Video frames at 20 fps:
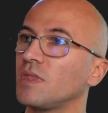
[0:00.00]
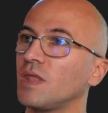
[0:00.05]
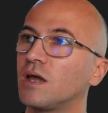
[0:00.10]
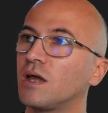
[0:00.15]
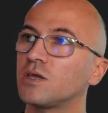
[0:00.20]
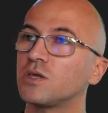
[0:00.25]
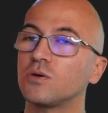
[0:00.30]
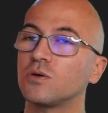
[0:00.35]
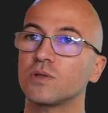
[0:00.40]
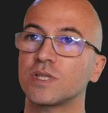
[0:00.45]

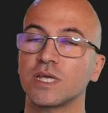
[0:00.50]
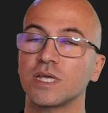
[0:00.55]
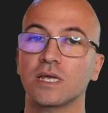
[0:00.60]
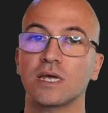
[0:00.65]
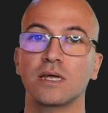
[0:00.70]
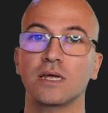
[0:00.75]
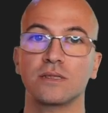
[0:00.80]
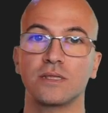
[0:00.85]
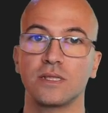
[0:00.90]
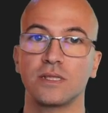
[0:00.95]
using
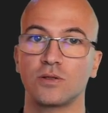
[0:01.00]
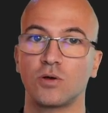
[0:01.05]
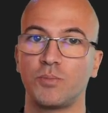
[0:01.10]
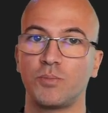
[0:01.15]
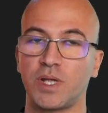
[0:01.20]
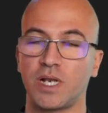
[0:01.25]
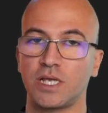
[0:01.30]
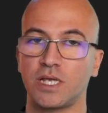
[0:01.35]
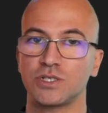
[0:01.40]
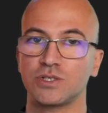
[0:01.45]
these
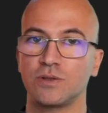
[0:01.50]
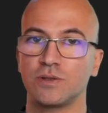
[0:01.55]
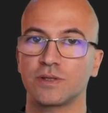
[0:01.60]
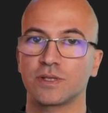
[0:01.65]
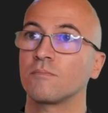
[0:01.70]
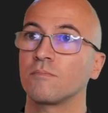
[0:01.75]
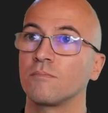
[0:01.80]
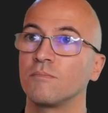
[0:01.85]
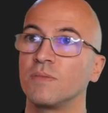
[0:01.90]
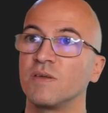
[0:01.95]

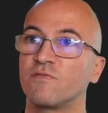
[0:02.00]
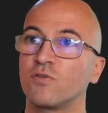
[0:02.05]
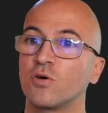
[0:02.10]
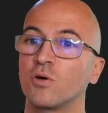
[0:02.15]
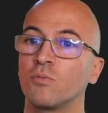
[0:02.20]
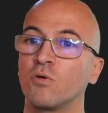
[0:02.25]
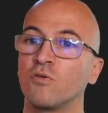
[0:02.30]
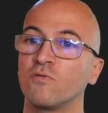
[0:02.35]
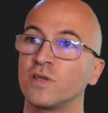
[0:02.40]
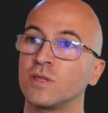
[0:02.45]
operations. Before
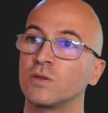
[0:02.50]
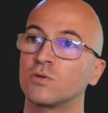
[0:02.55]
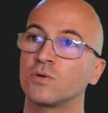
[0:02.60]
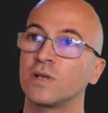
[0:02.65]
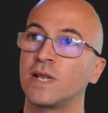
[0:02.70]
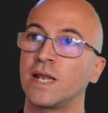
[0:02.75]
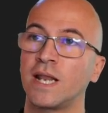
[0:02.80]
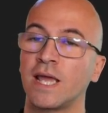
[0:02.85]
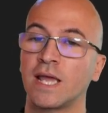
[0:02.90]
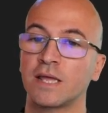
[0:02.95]
moving to
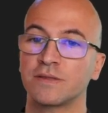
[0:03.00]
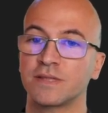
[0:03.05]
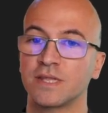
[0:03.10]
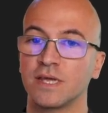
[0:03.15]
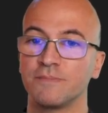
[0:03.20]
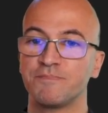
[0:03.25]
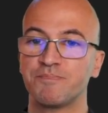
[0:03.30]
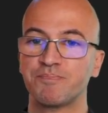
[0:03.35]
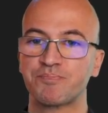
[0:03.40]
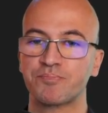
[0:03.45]
the next
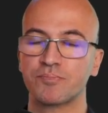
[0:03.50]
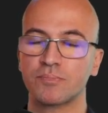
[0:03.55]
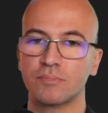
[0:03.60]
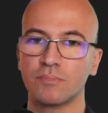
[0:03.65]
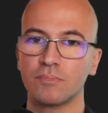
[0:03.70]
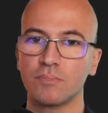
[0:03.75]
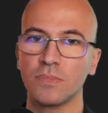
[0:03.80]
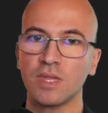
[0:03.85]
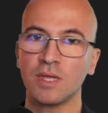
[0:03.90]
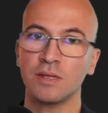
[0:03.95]
step,
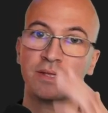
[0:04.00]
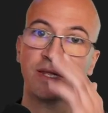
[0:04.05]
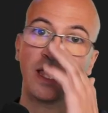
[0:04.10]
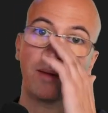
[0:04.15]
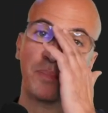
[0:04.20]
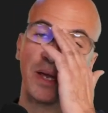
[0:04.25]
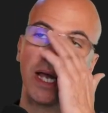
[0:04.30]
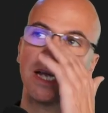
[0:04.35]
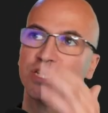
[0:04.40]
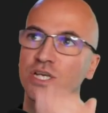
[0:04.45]
step,
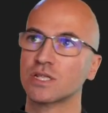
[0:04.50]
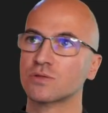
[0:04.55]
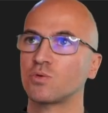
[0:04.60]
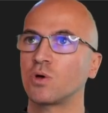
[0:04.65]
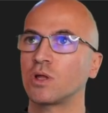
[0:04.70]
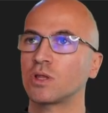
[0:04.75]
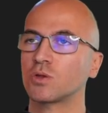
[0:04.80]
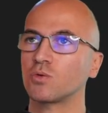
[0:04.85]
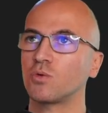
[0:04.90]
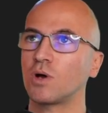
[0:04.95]
I just
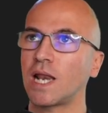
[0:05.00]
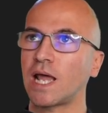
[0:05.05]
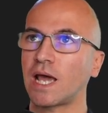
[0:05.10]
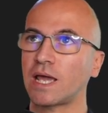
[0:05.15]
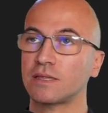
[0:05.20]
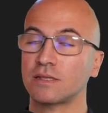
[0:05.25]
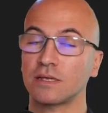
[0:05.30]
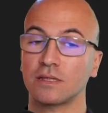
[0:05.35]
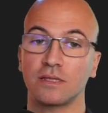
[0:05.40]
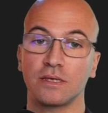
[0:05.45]
want to highlight
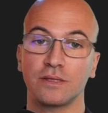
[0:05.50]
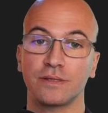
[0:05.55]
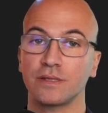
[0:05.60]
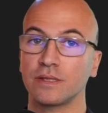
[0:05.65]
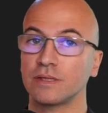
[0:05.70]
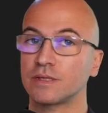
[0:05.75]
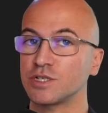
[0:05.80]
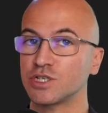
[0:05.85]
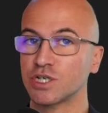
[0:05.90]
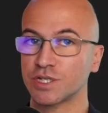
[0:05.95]
that this
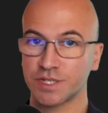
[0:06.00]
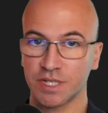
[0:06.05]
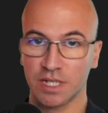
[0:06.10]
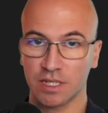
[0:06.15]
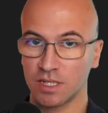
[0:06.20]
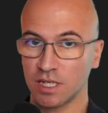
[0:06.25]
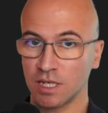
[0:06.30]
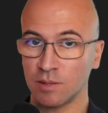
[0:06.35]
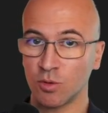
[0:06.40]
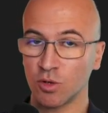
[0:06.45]
is just a
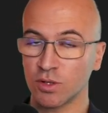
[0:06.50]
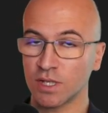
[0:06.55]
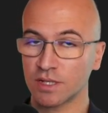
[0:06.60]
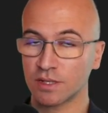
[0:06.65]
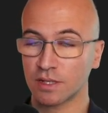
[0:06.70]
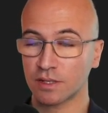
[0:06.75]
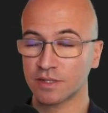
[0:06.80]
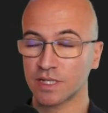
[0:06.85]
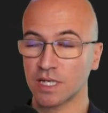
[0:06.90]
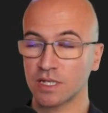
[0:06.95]
demo
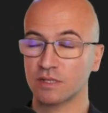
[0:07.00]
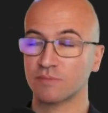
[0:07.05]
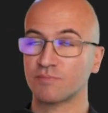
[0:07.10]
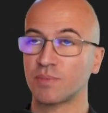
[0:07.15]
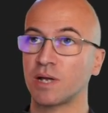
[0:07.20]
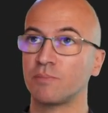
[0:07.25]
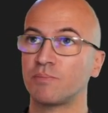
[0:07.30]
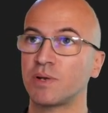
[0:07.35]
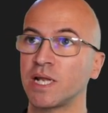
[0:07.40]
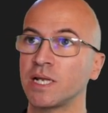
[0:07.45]
data science
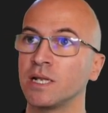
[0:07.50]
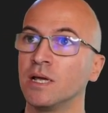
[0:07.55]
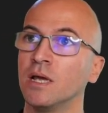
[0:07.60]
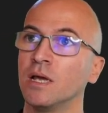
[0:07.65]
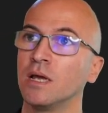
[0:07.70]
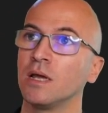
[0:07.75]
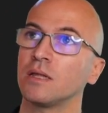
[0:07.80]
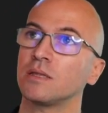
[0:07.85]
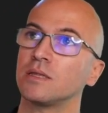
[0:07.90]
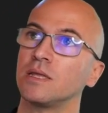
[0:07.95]
pipeline.
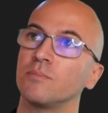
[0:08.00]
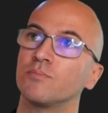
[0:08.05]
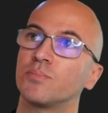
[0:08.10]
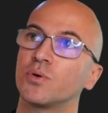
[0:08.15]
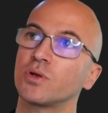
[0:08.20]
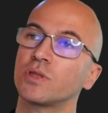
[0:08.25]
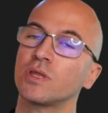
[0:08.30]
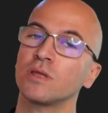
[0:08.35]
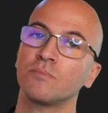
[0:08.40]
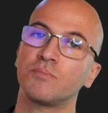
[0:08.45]
The
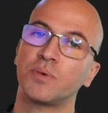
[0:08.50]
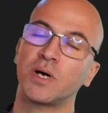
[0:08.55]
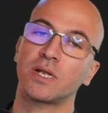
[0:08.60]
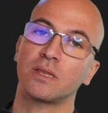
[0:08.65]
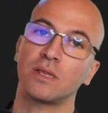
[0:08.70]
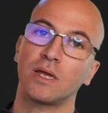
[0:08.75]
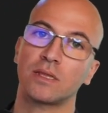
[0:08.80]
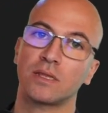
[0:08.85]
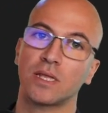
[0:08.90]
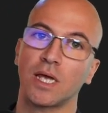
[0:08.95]
important part
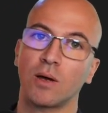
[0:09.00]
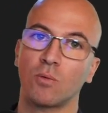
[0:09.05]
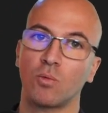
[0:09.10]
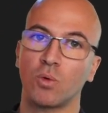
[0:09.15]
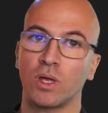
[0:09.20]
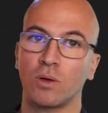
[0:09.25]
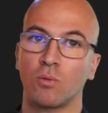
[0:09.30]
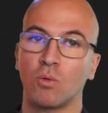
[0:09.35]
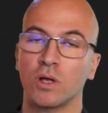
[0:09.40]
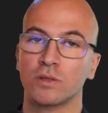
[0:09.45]
that uh,
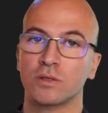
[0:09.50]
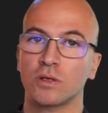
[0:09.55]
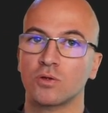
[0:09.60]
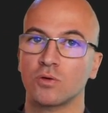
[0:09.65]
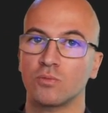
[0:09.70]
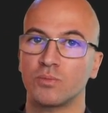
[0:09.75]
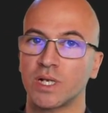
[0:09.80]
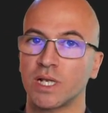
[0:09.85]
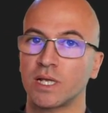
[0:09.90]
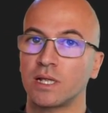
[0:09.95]
we wanted to
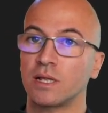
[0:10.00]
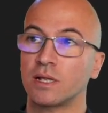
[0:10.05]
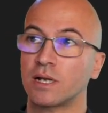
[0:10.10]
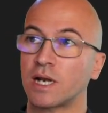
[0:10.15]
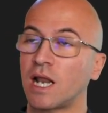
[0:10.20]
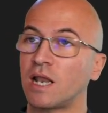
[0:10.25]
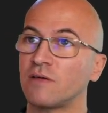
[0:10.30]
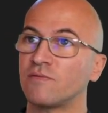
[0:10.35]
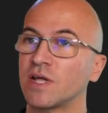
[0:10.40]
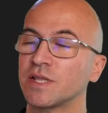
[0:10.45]
bring
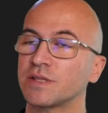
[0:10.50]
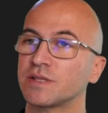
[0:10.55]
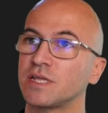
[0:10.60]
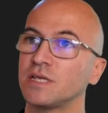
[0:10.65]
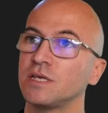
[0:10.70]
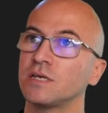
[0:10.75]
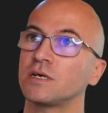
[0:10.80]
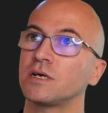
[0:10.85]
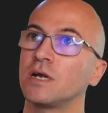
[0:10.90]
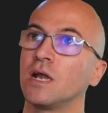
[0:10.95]
relevance
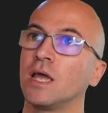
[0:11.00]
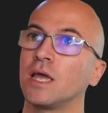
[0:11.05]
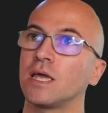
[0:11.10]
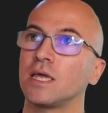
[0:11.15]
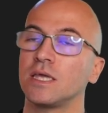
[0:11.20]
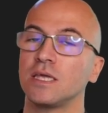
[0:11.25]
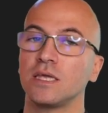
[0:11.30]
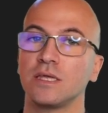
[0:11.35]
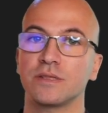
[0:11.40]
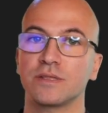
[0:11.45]
here
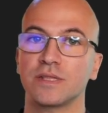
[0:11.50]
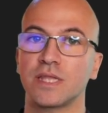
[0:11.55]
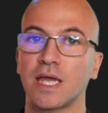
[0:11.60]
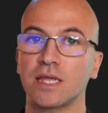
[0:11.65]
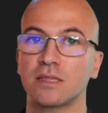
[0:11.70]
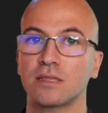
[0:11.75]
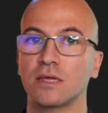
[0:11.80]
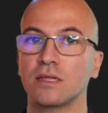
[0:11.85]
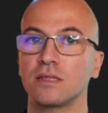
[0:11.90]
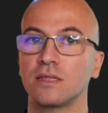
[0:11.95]
is
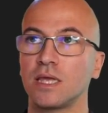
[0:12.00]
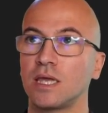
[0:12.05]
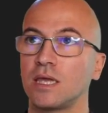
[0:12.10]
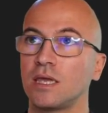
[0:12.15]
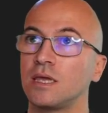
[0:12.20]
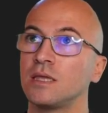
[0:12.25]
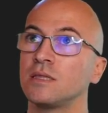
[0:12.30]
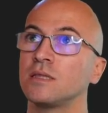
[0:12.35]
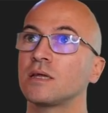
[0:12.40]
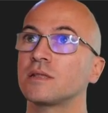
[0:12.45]
that uh, the
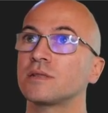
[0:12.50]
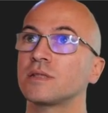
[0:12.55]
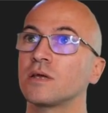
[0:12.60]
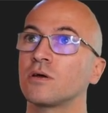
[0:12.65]
indexing